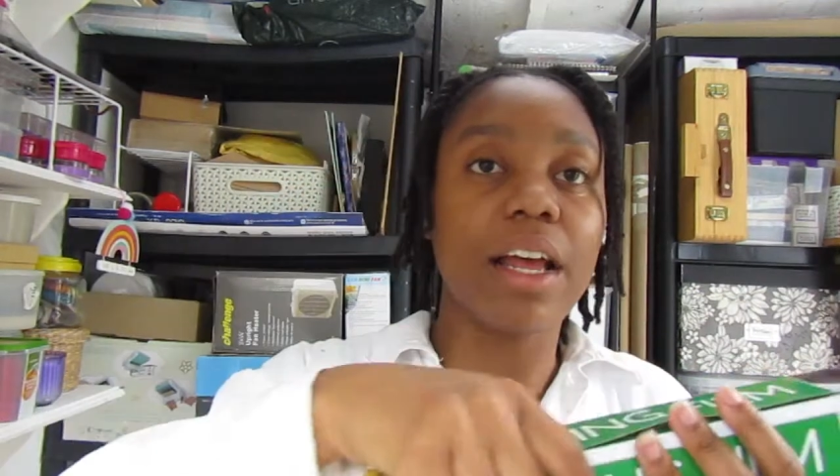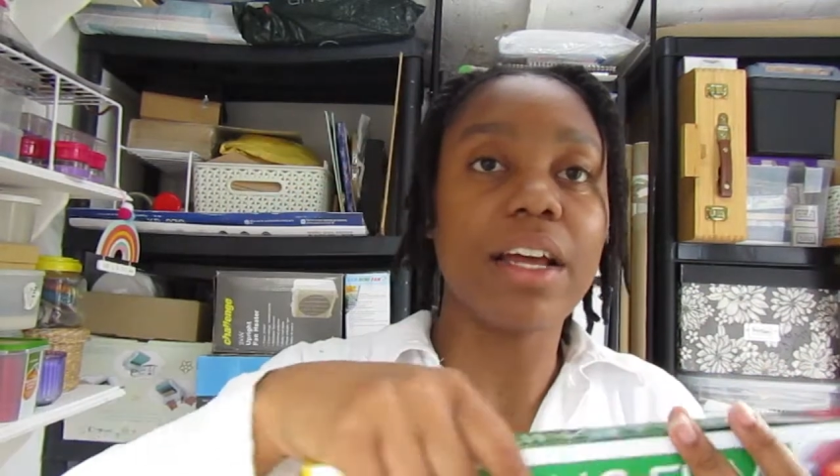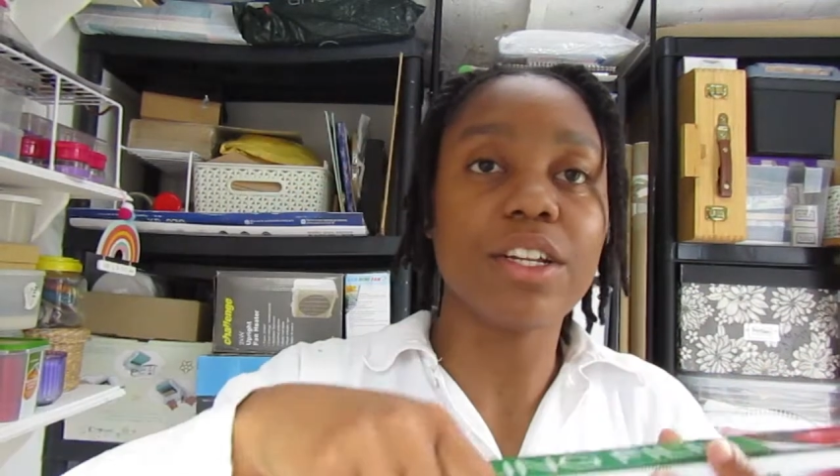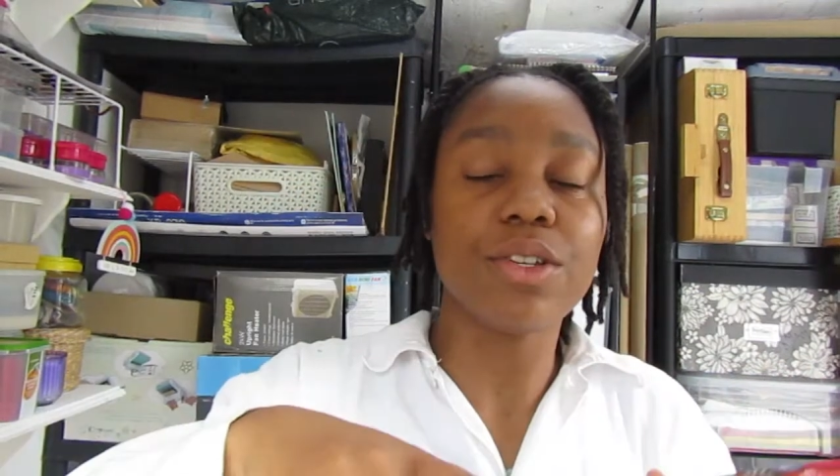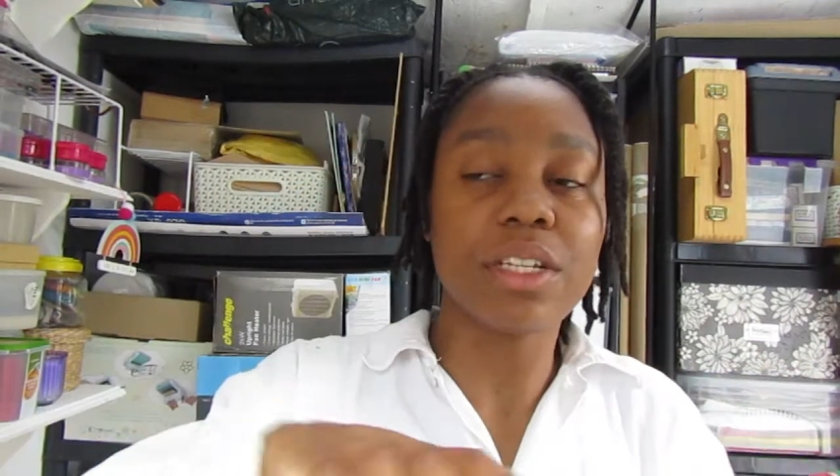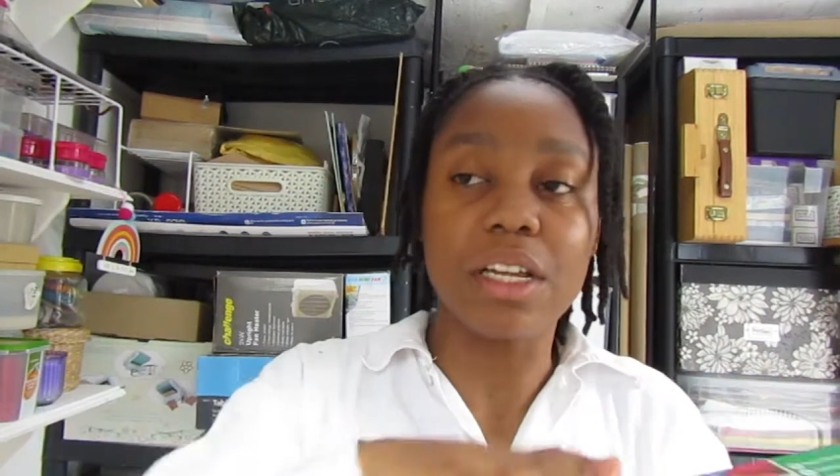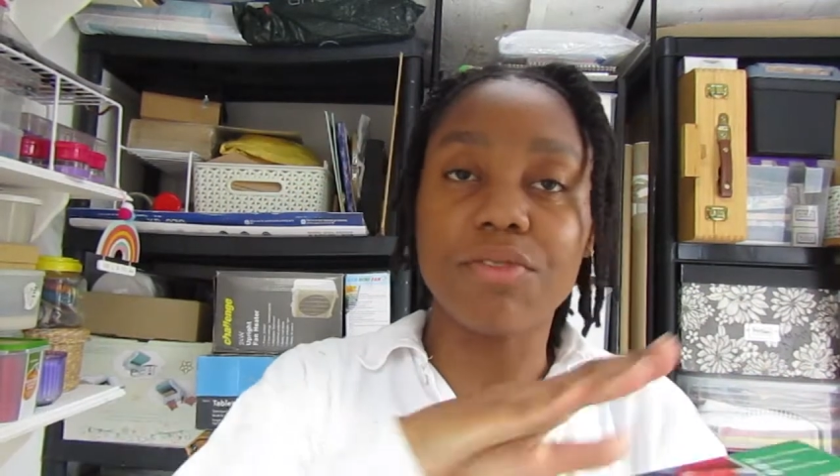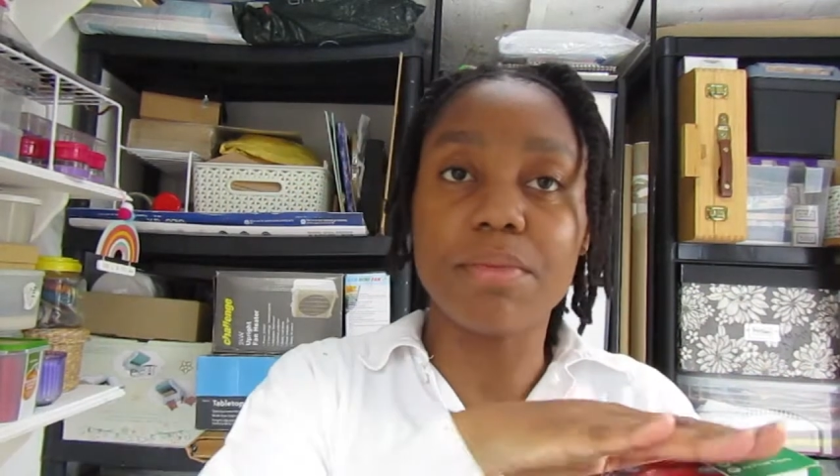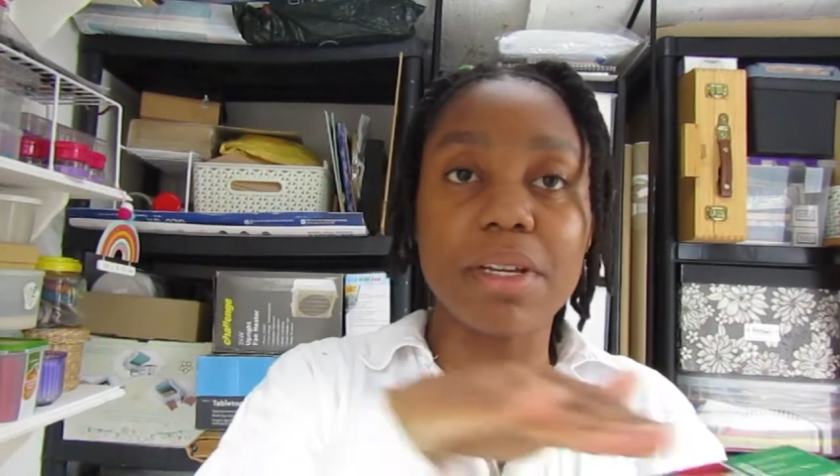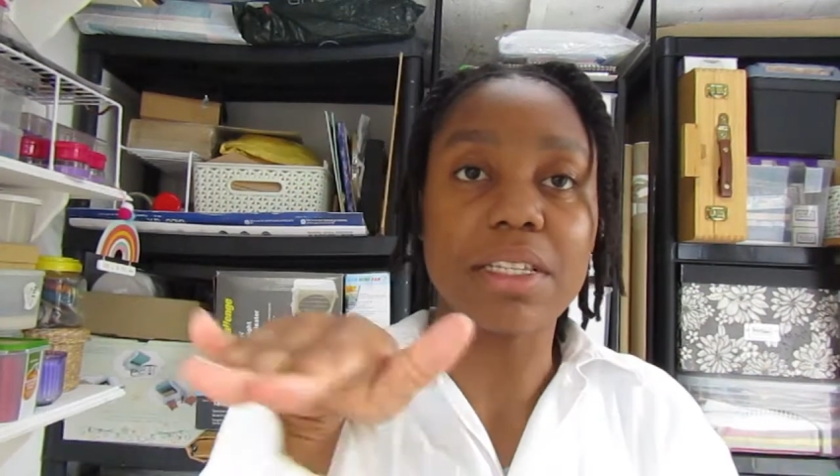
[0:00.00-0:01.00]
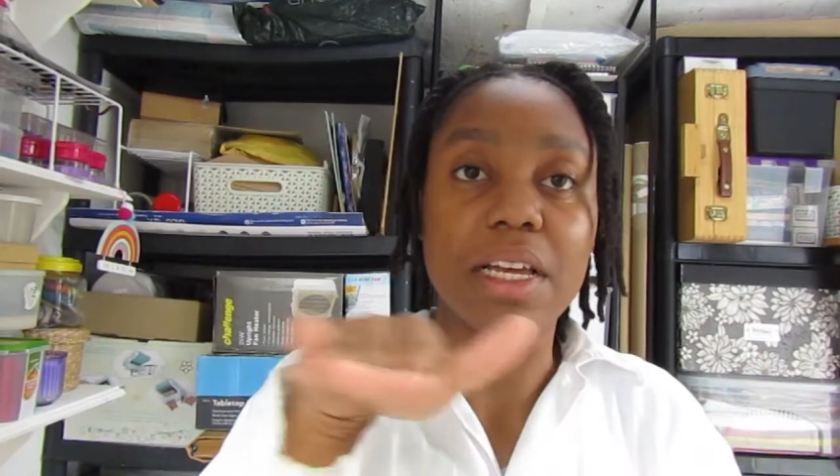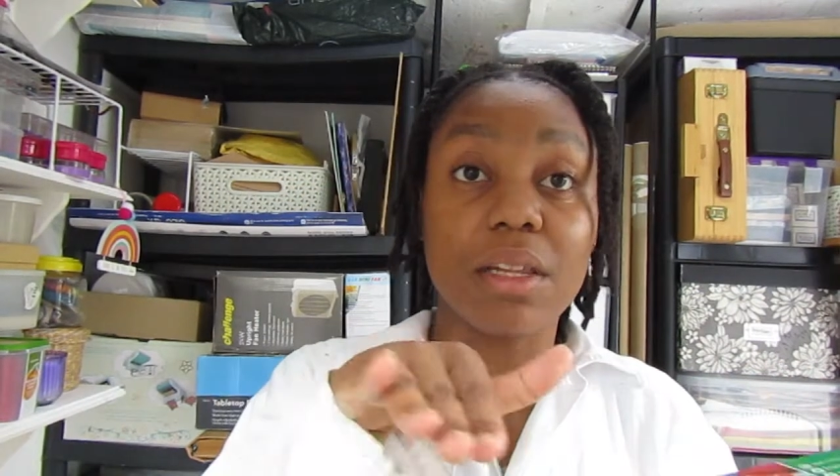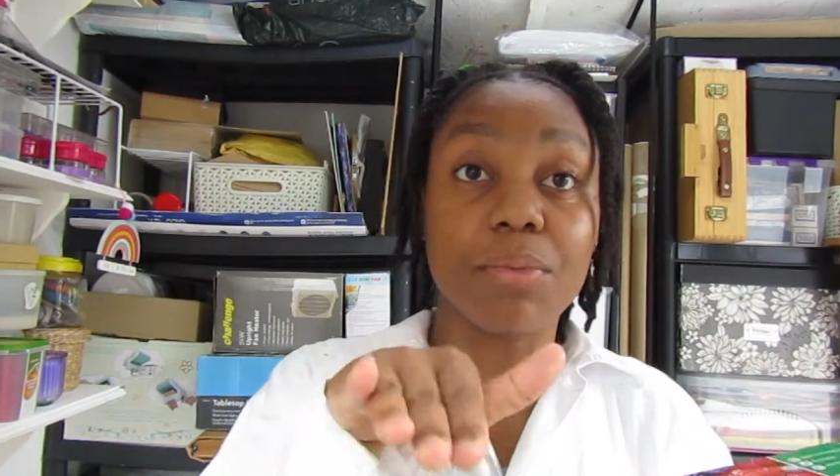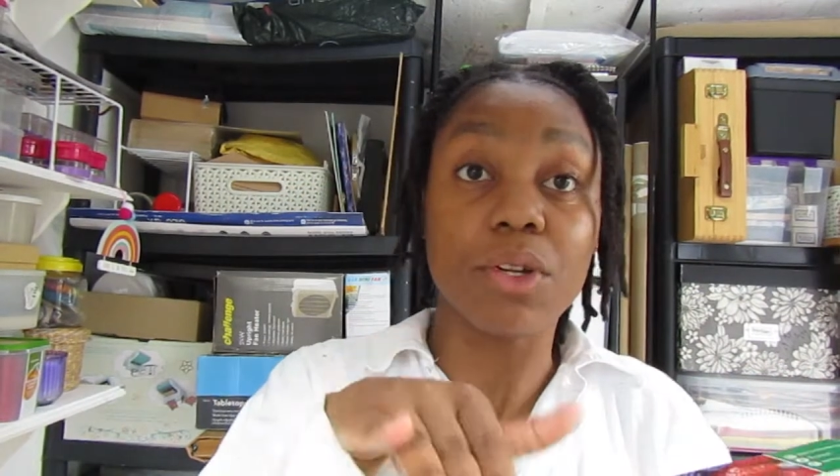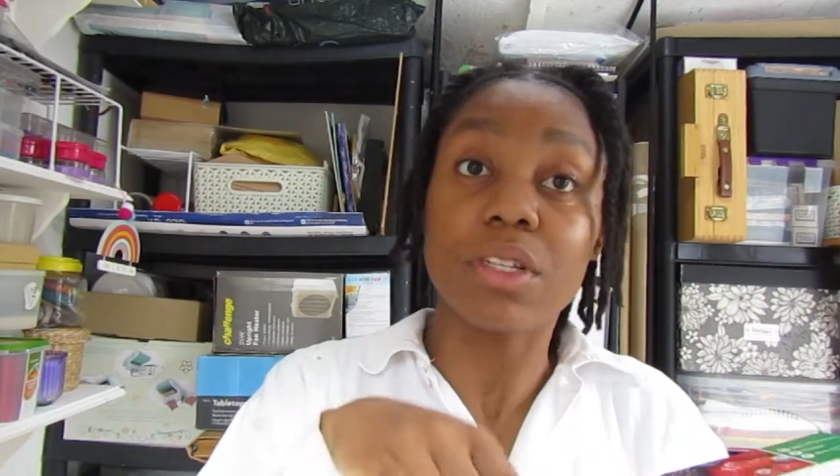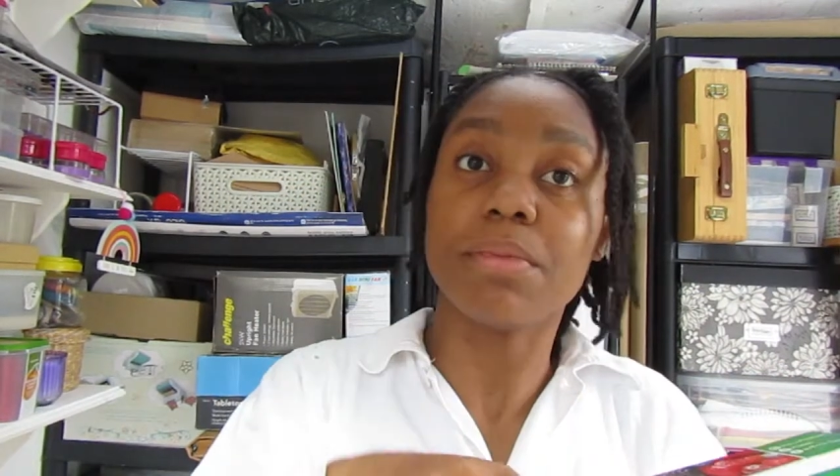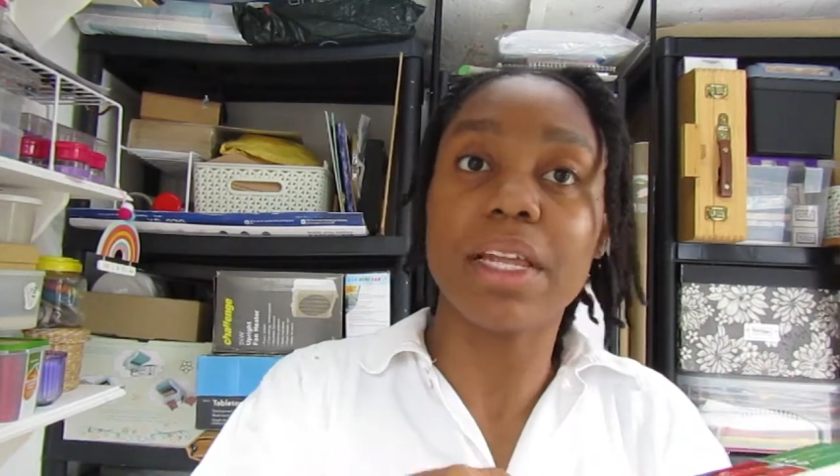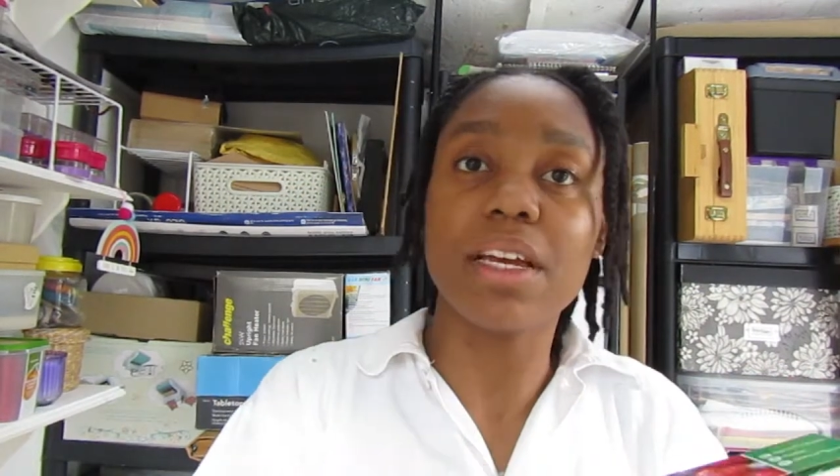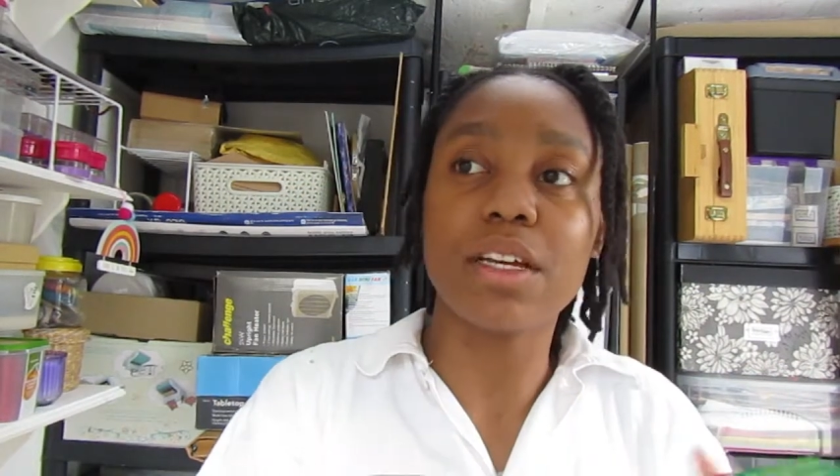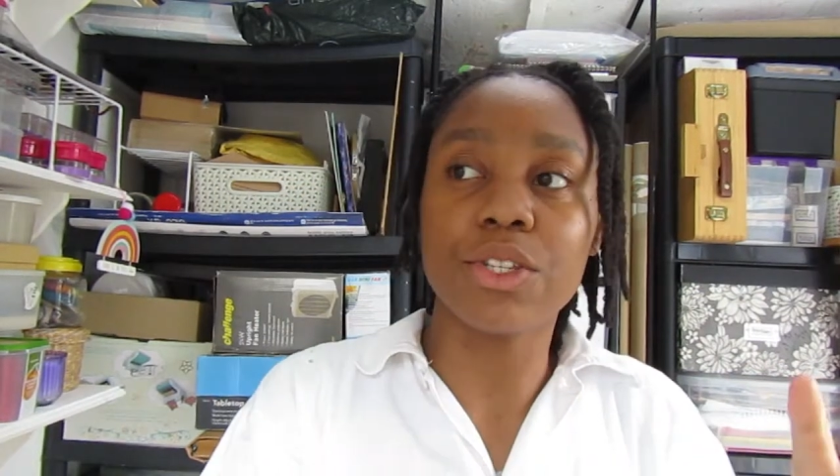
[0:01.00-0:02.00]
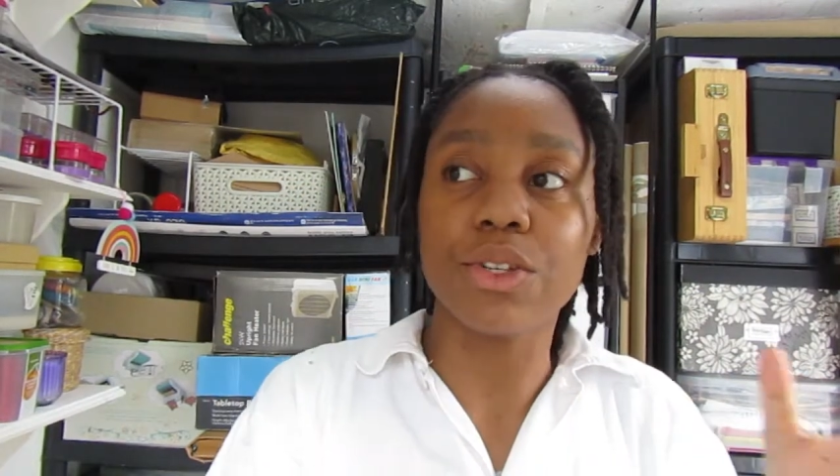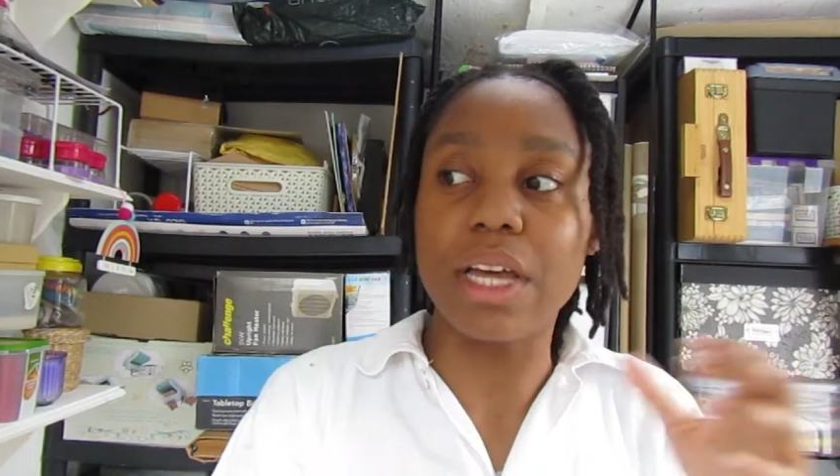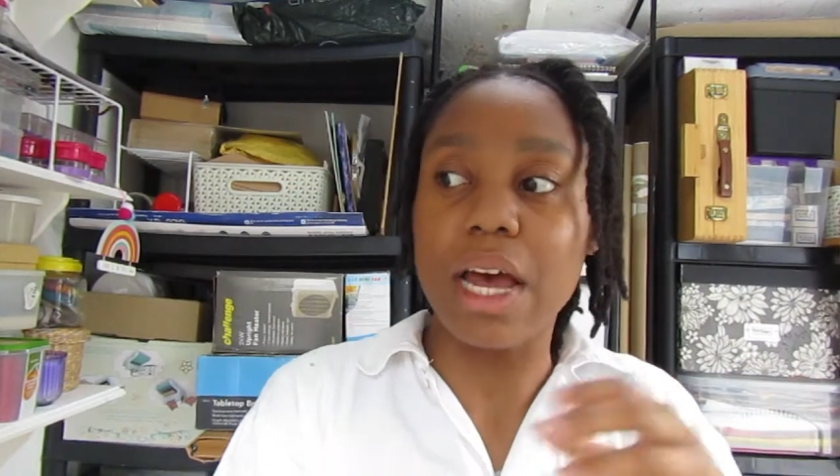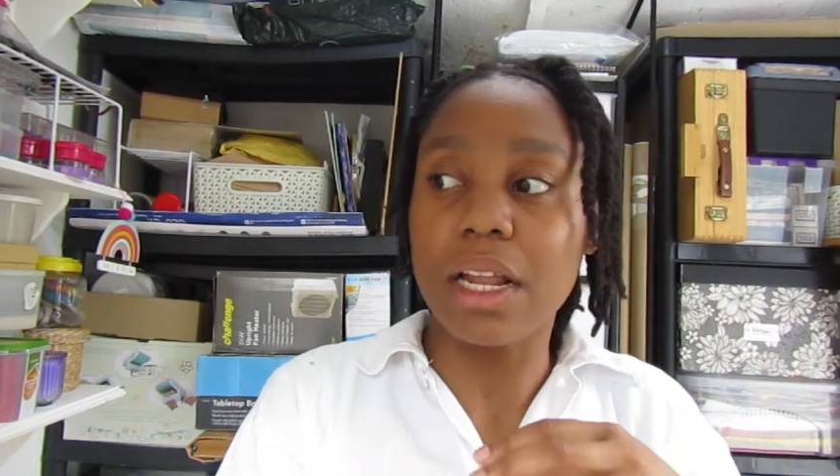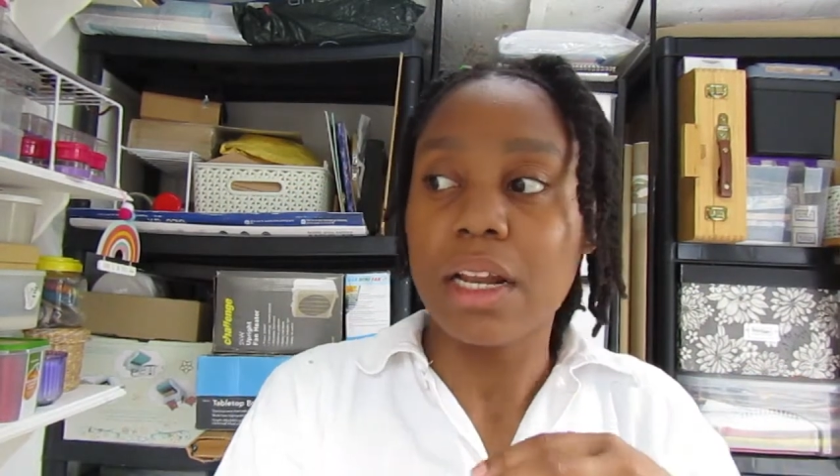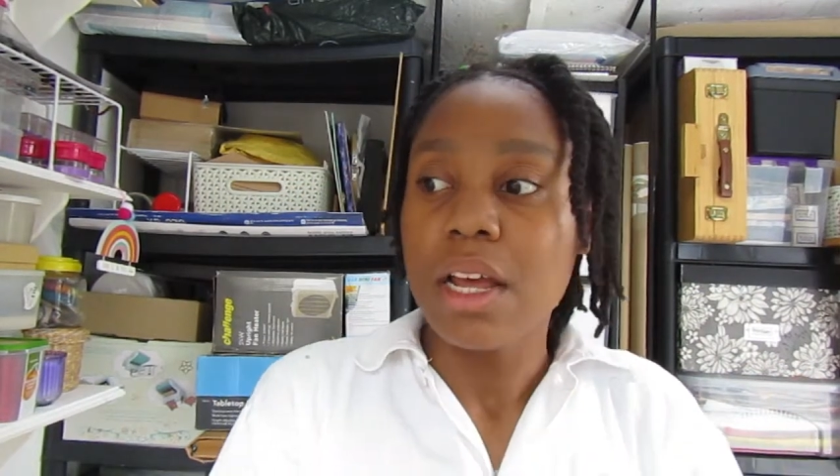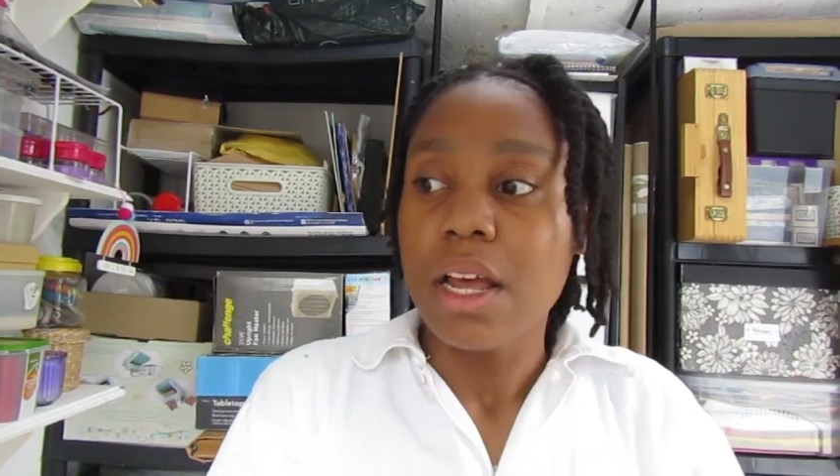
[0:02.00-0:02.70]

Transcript: I kind of use cling film as like the bottom layer so that